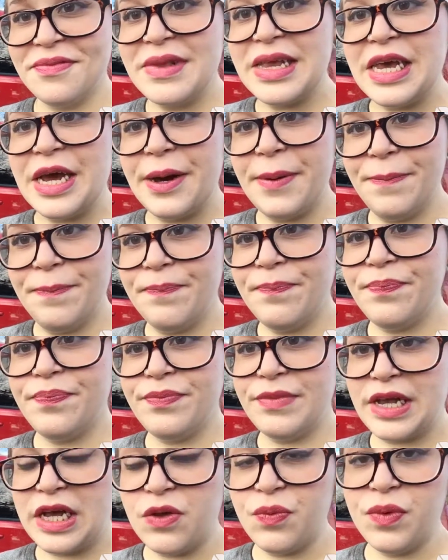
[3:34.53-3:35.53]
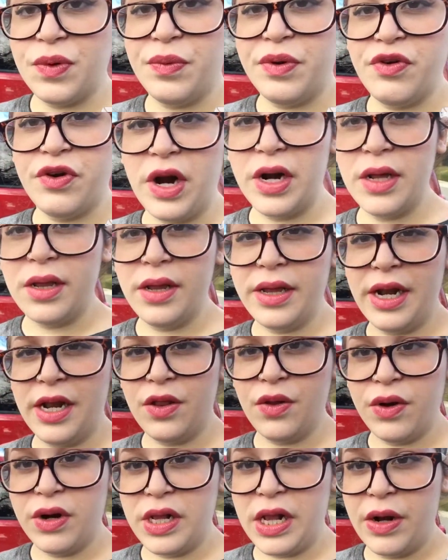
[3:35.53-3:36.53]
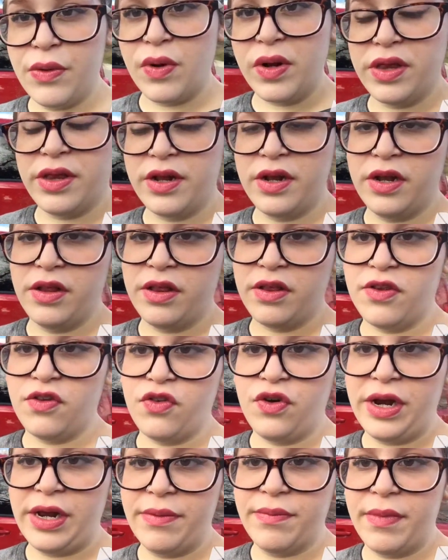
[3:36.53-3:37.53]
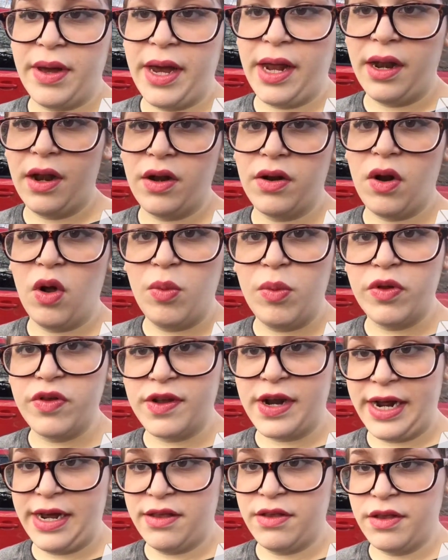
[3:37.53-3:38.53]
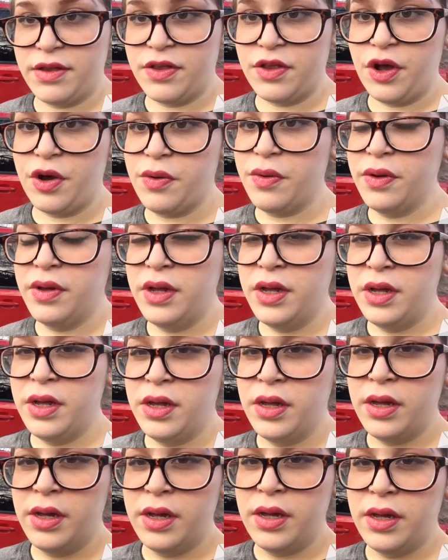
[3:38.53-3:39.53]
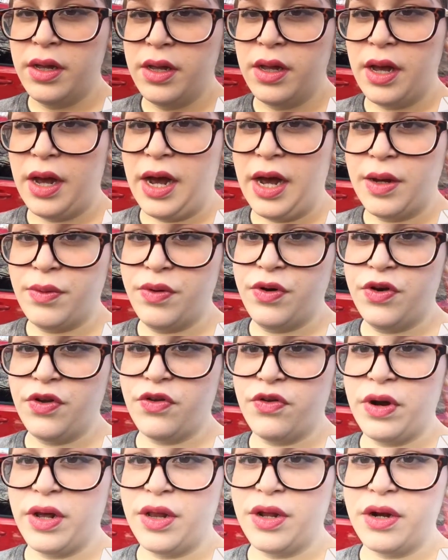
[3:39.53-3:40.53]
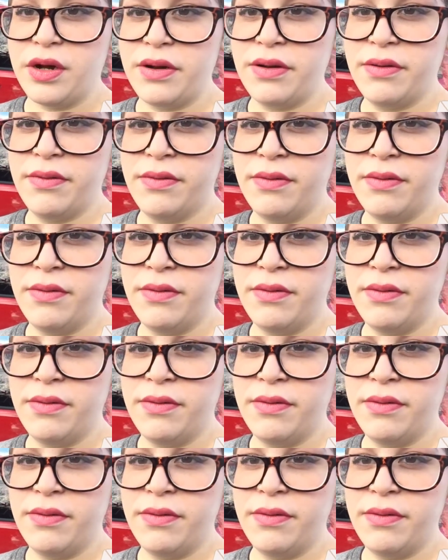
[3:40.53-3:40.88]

Yep, because when we try to clean it, Lorelai runs into the street and almost dies. So I would just rather.